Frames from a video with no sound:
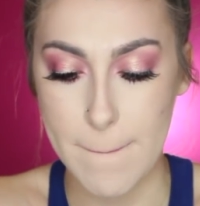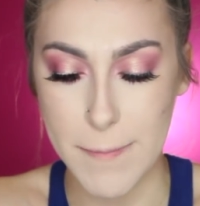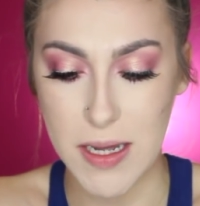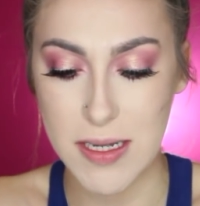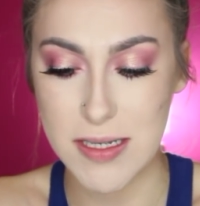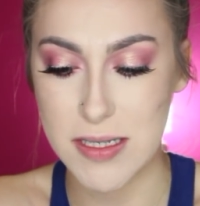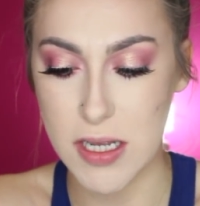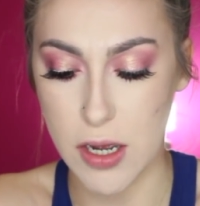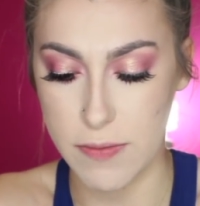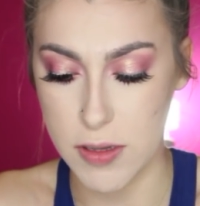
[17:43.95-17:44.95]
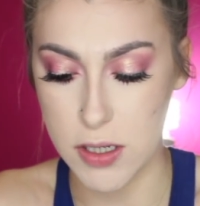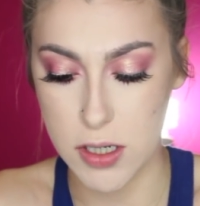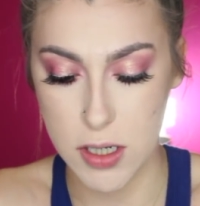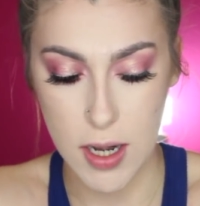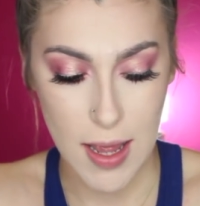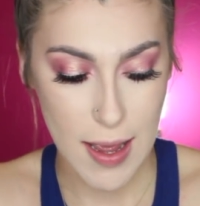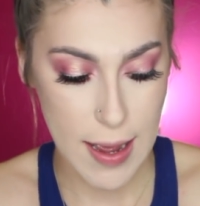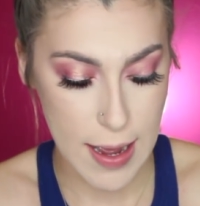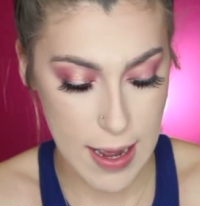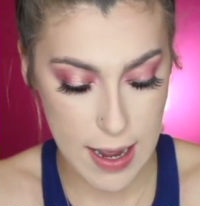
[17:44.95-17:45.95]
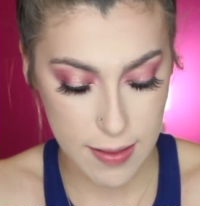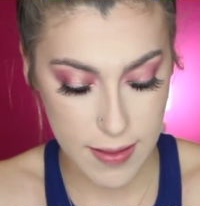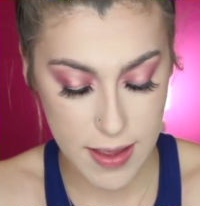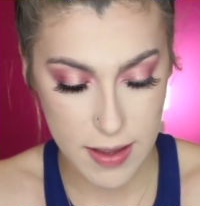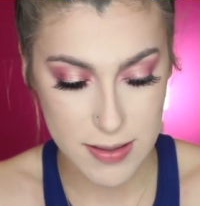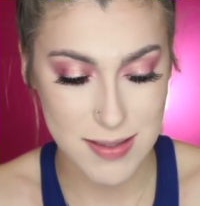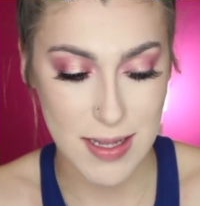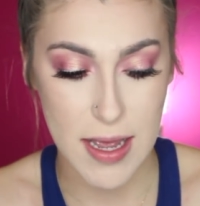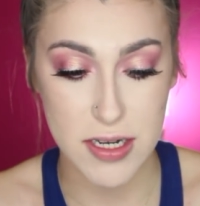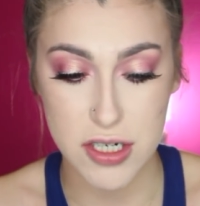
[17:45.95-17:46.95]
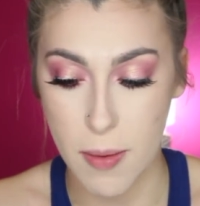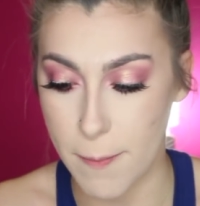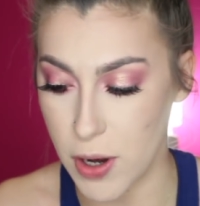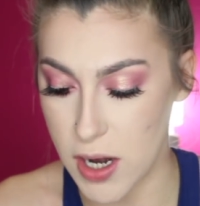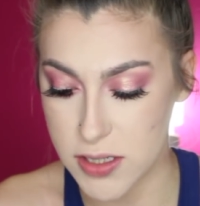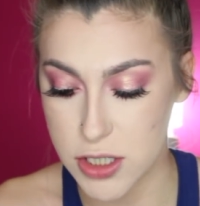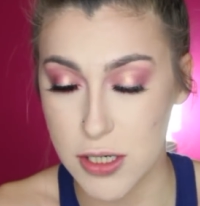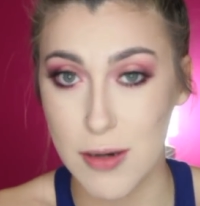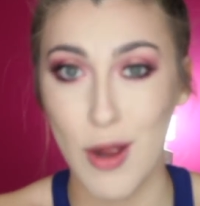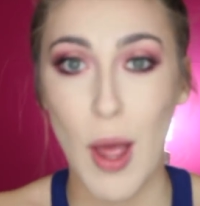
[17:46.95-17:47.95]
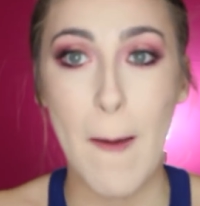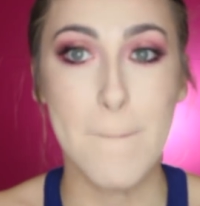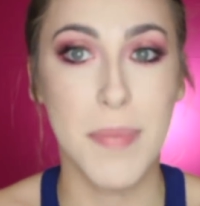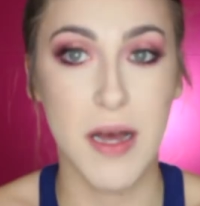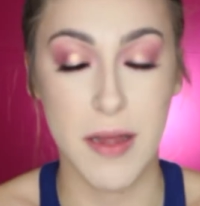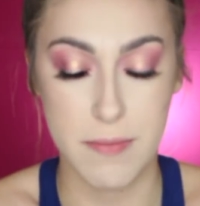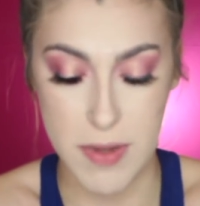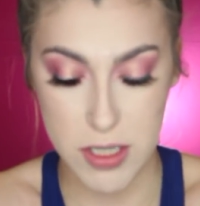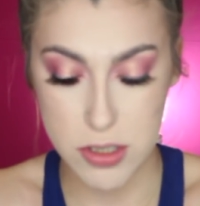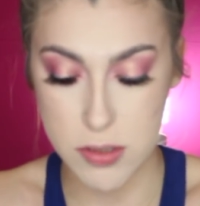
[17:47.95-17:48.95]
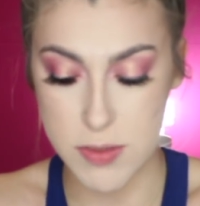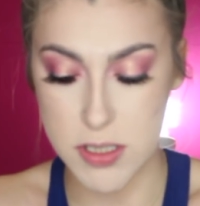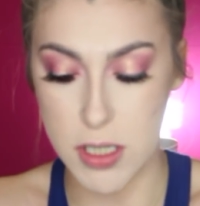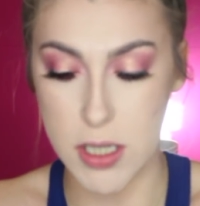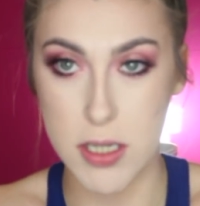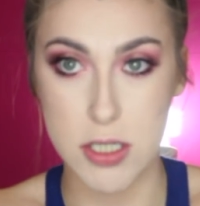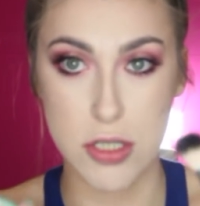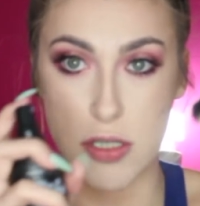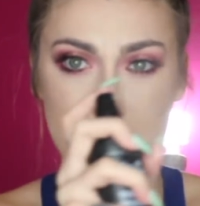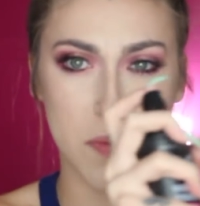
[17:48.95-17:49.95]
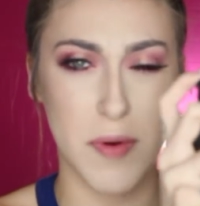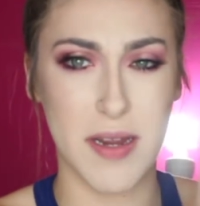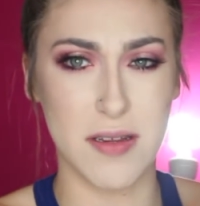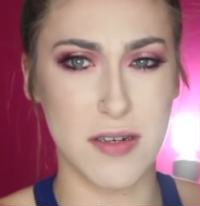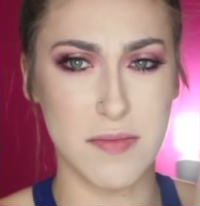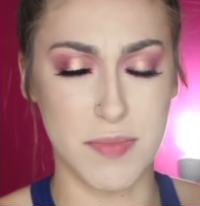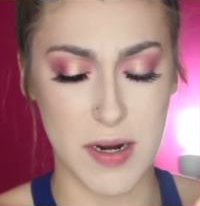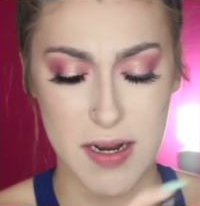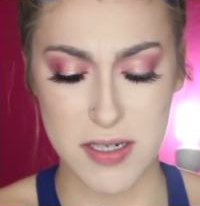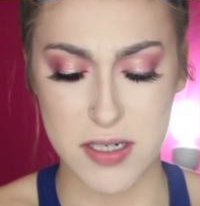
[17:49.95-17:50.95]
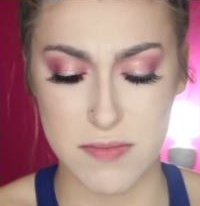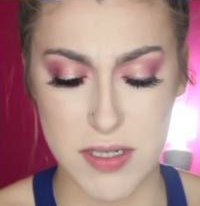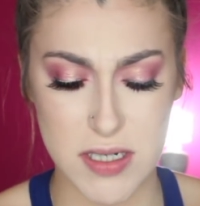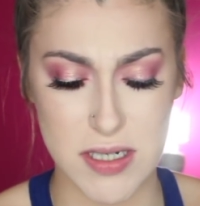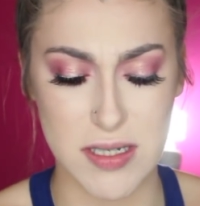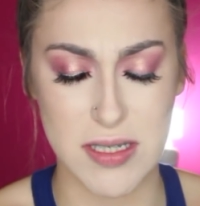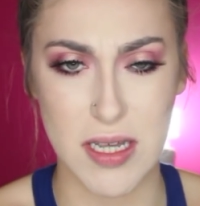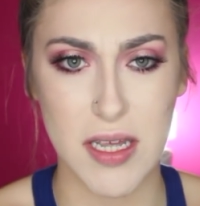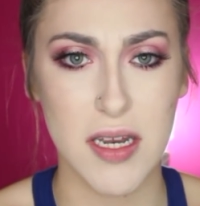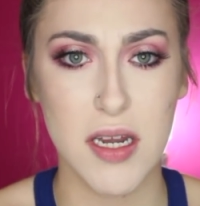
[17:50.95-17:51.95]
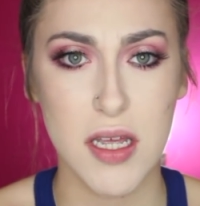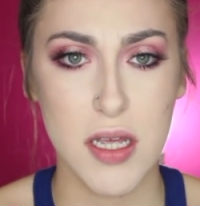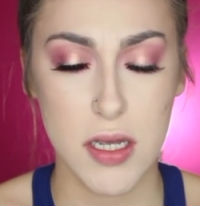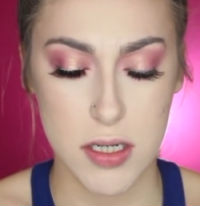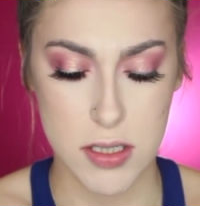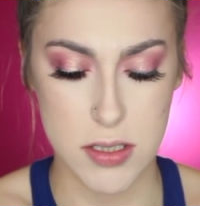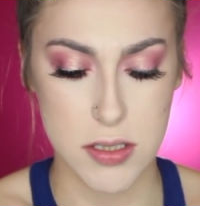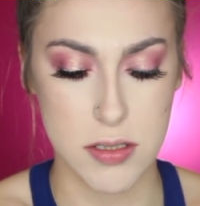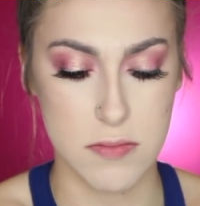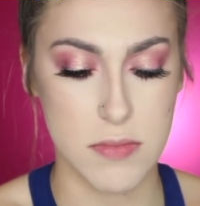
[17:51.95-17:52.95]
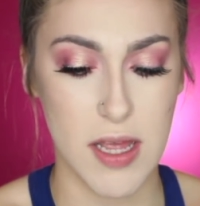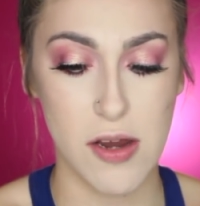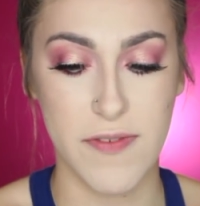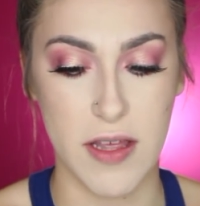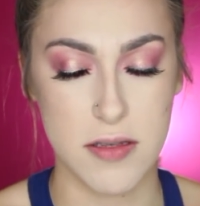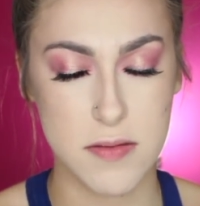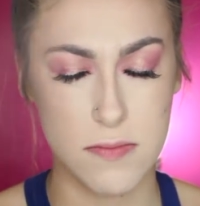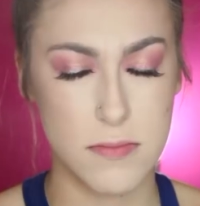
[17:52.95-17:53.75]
But it's a really good highlight slash bronzer. But make sure once again that you're spraying your brush, because then, and your face.